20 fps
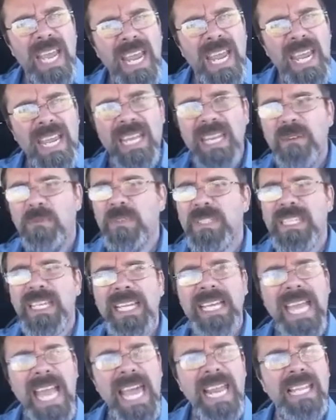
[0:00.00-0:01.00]
and it was
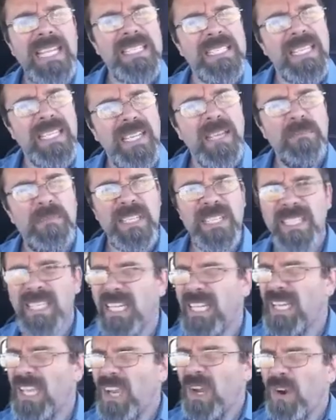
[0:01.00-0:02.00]
a catalyst to them to
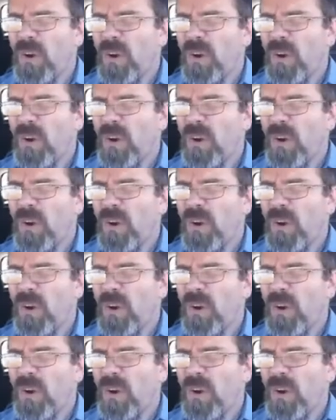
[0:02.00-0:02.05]
say,